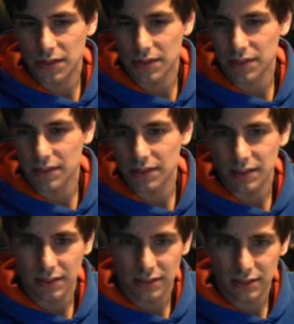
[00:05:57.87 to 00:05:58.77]
to
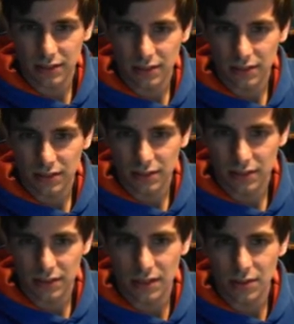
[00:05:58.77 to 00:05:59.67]

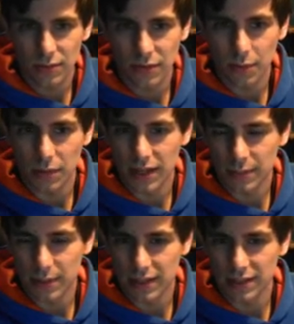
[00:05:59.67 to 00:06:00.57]
deal with for
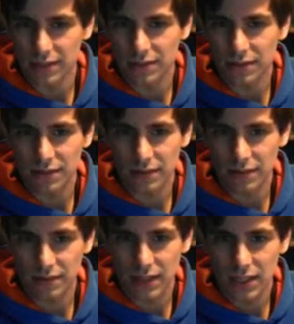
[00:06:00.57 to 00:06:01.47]
black because of
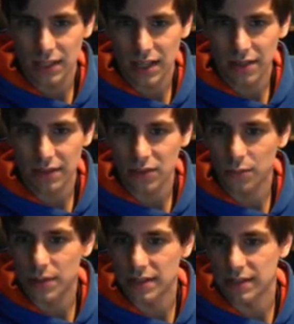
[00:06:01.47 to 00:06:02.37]
having no
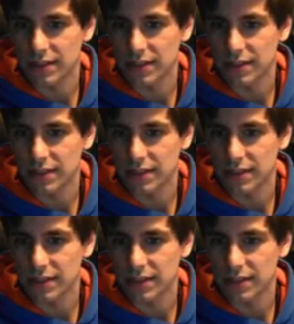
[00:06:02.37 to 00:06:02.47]
pieces